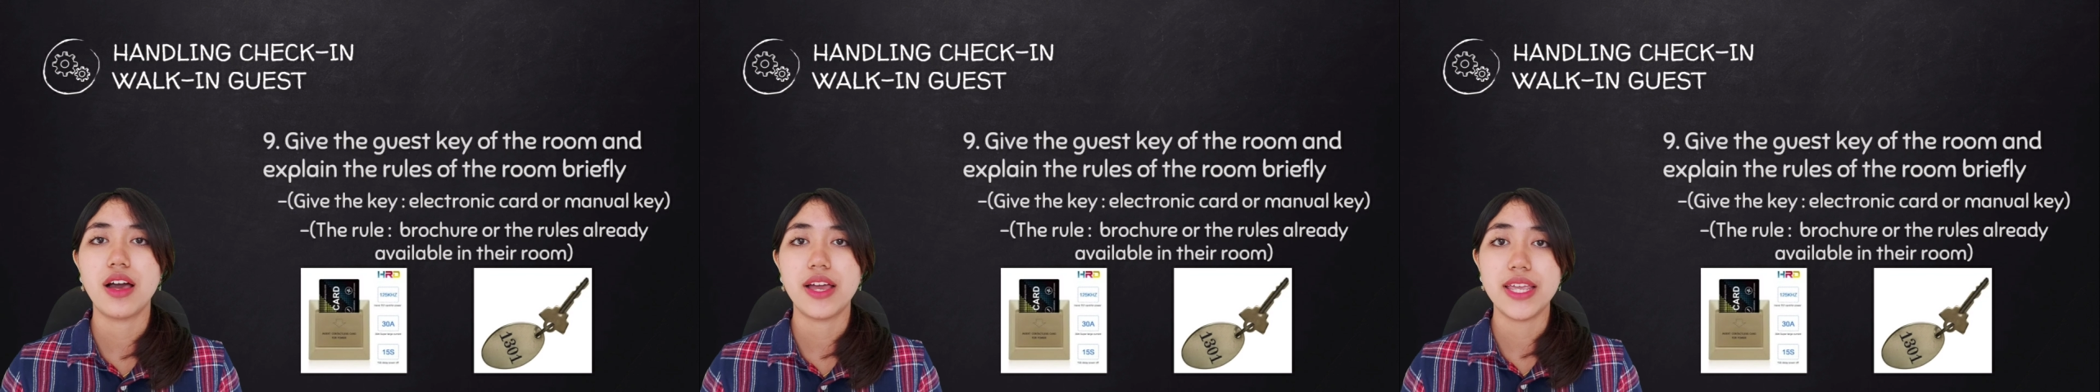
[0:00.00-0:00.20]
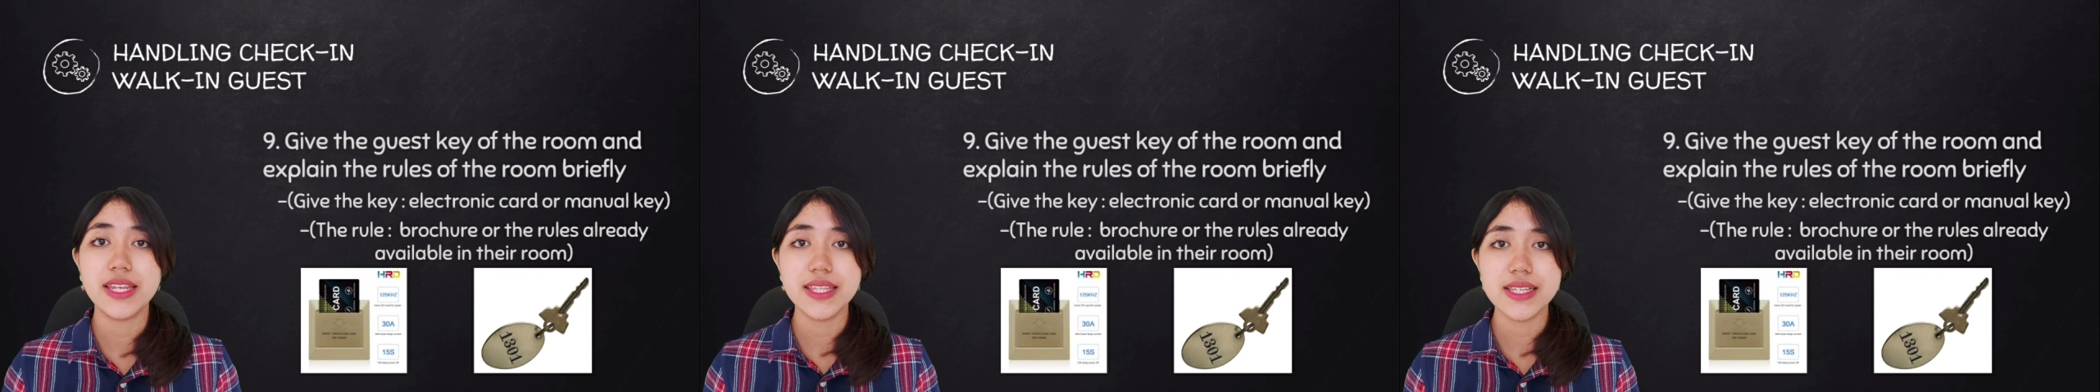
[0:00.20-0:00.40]

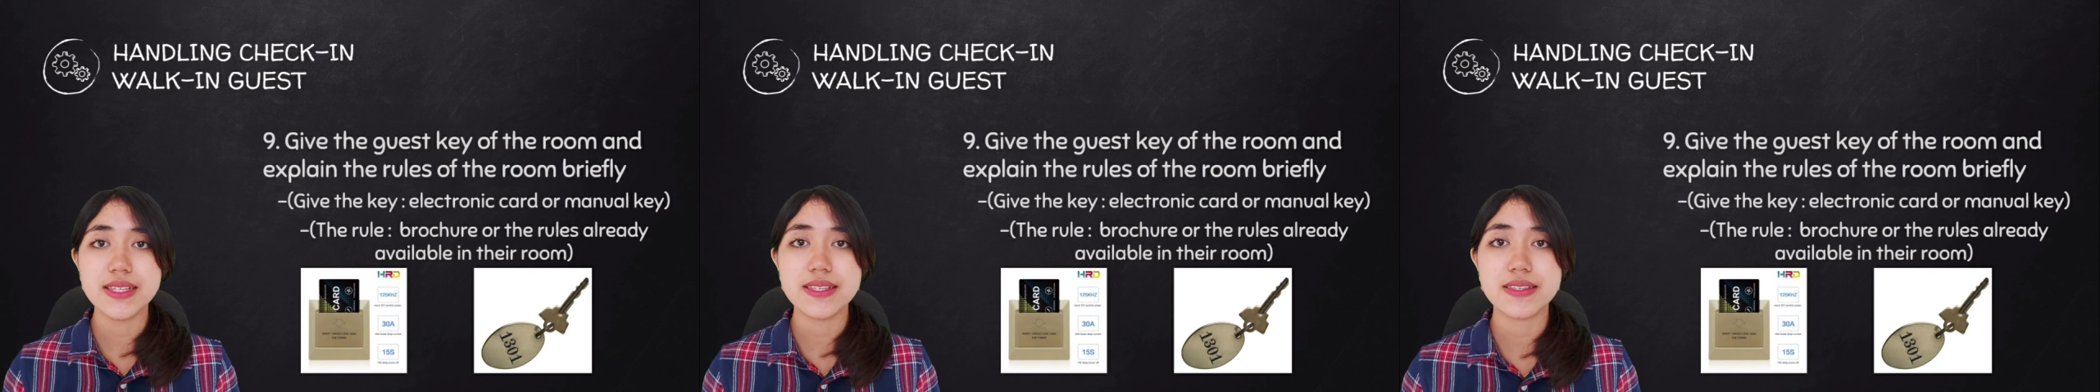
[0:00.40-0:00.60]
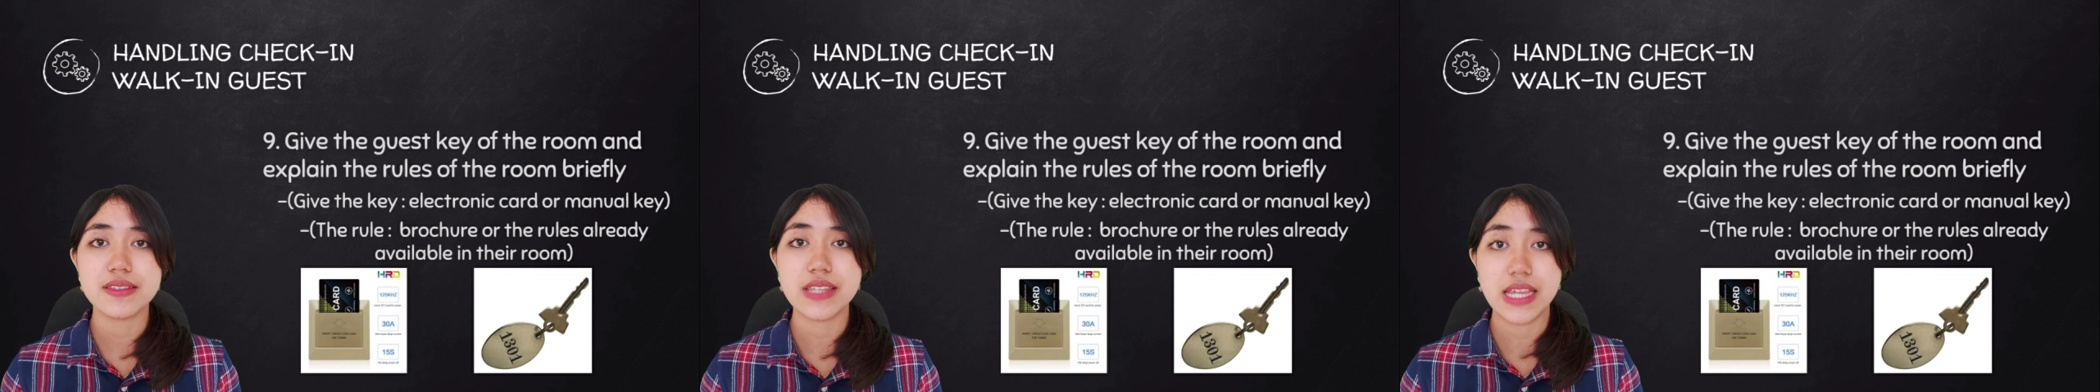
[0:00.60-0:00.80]
In
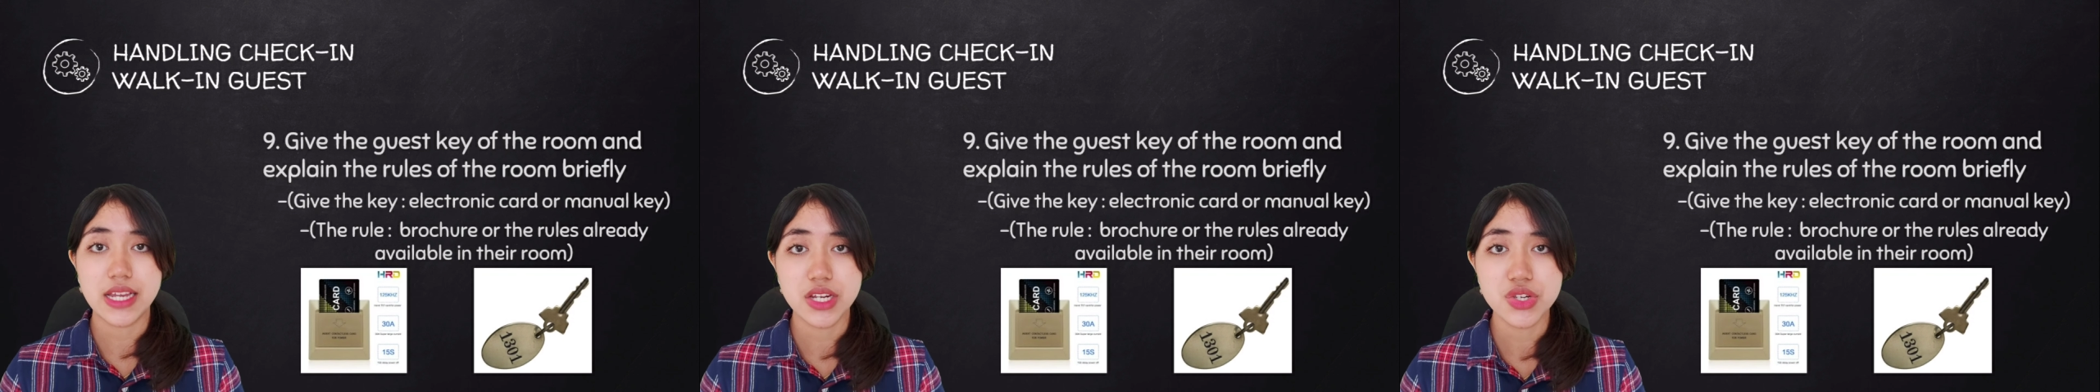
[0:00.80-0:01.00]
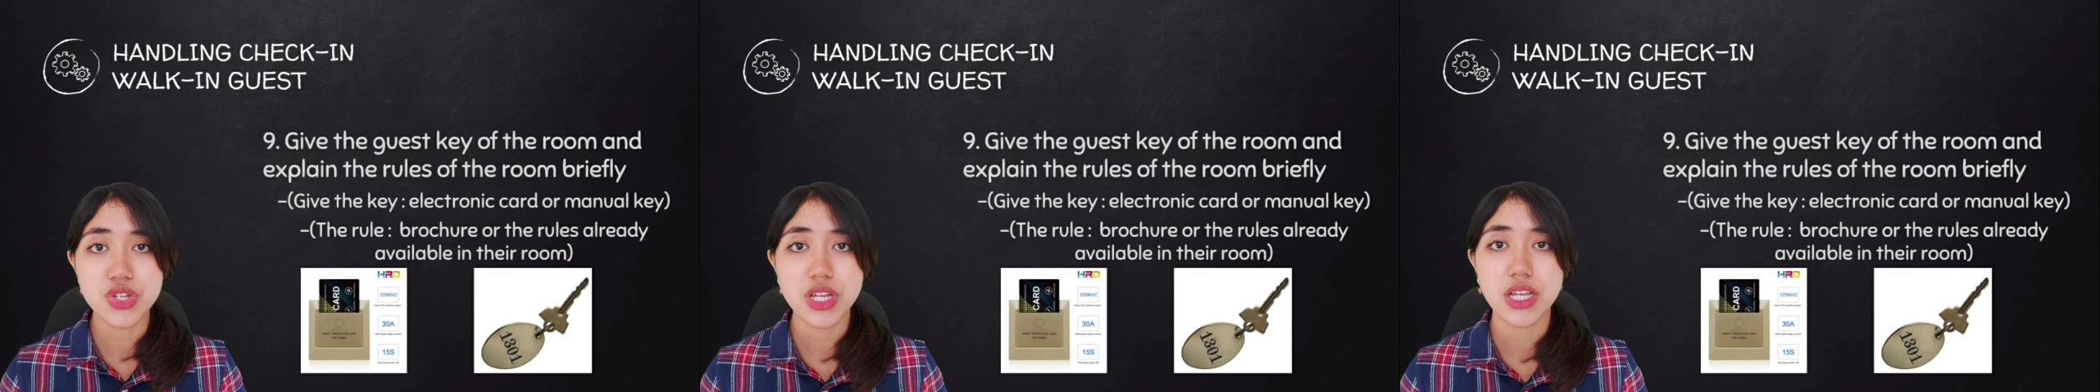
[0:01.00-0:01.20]
this
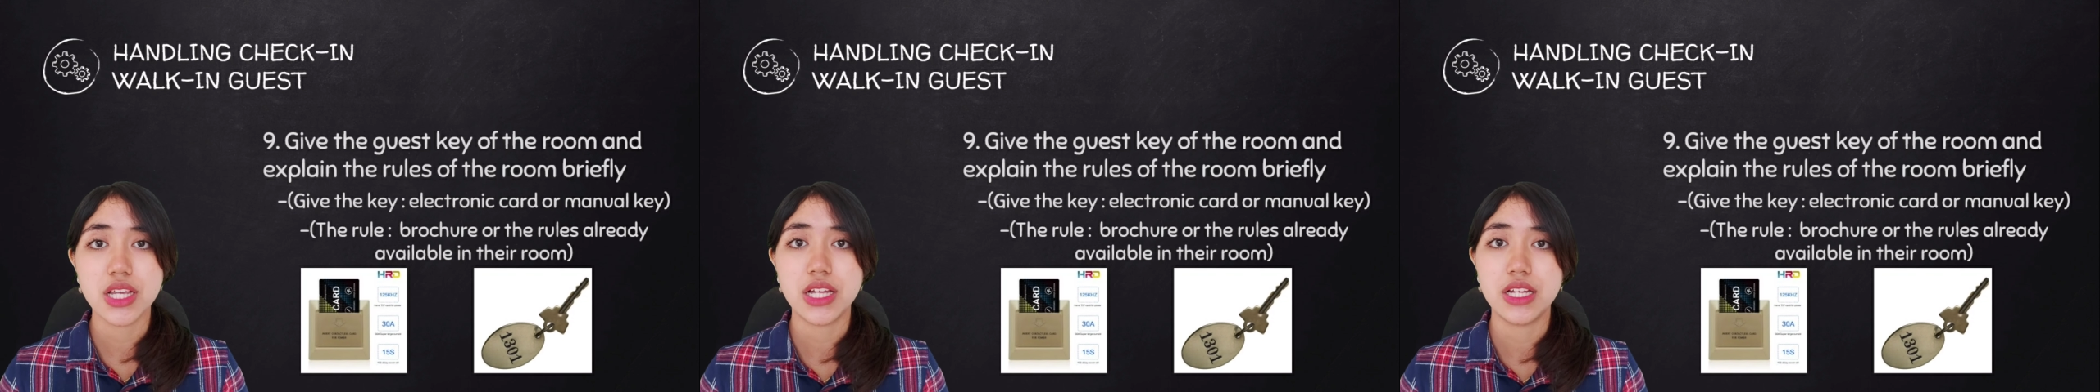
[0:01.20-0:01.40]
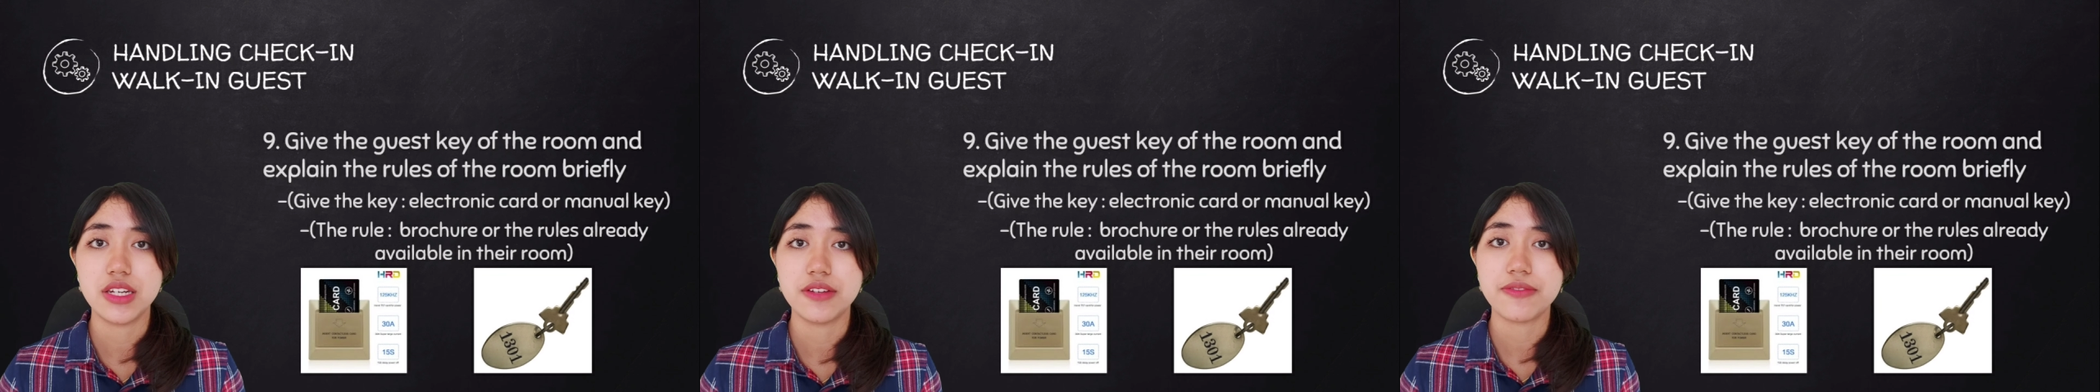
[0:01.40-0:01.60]
stage,
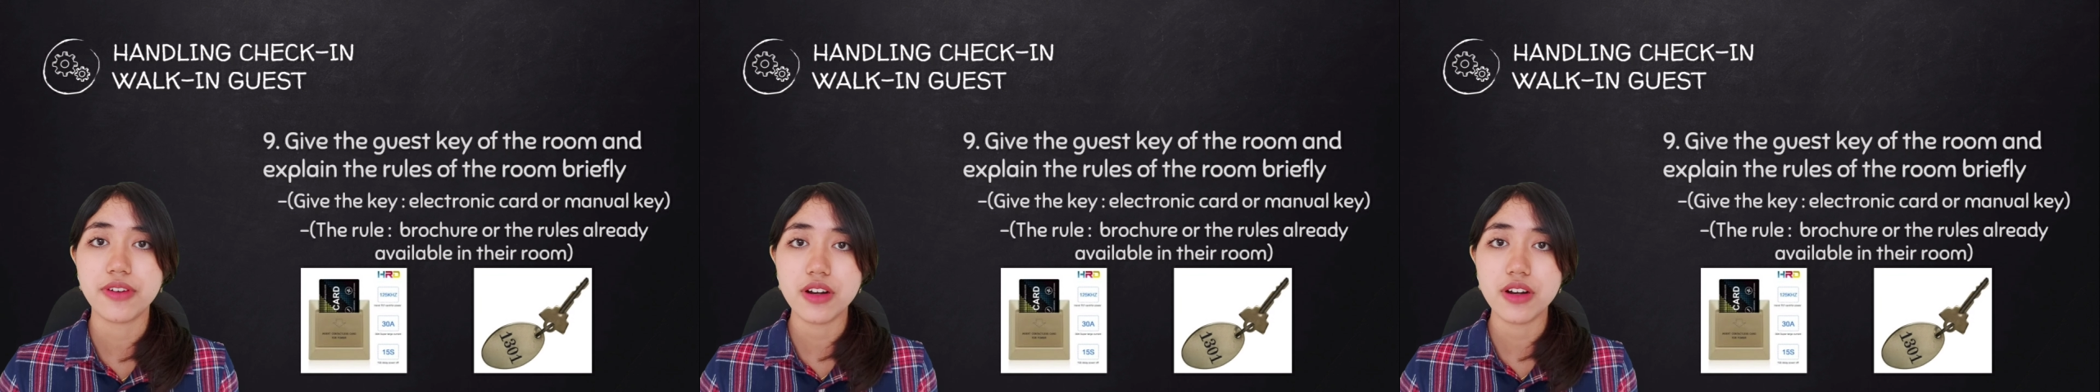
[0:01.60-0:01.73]
the